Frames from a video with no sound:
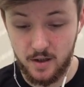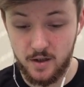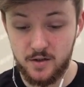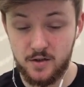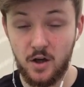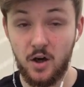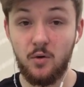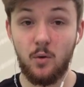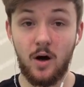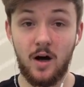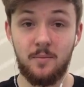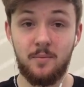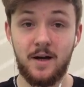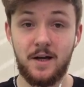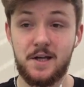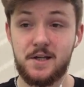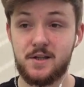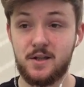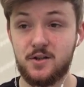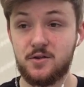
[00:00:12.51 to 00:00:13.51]
So I
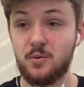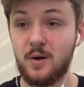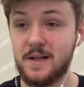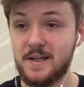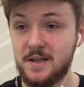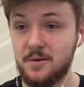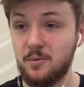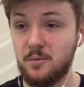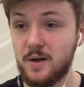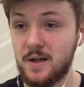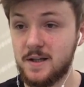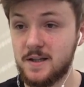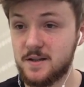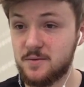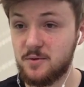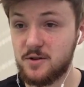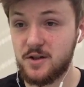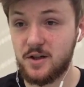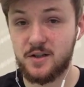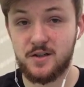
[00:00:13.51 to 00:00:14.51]
managed the 20
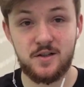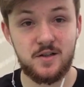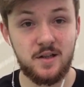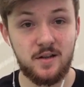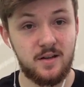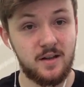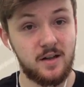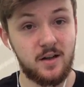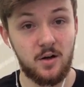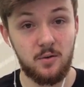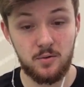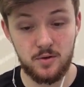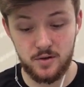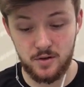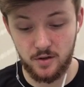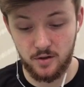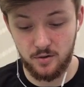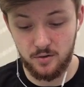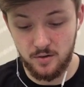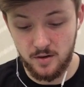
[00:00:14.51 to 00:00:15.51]
wins, which I just didn't think I would
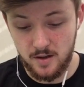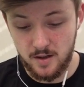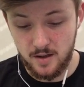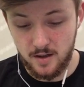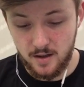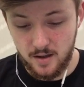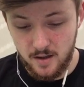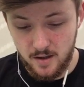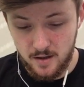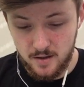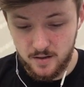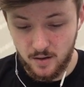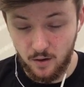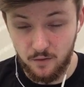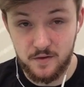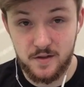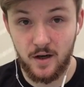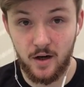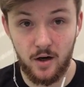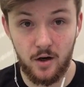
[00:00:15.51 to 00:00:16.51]
do. So
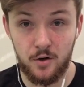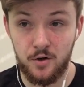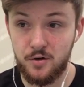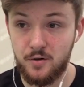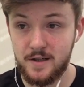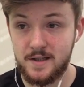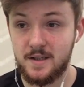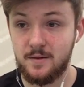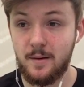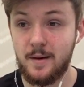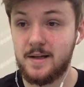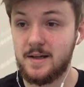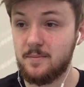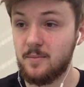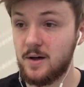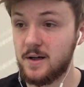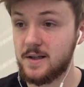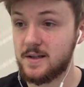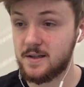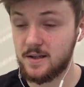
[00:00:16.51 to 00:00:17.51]
obviously I underestimated
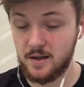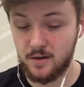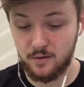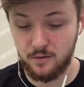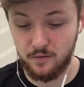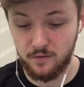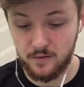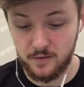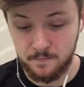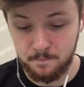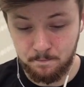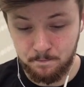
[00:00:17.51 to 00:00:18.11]
myself.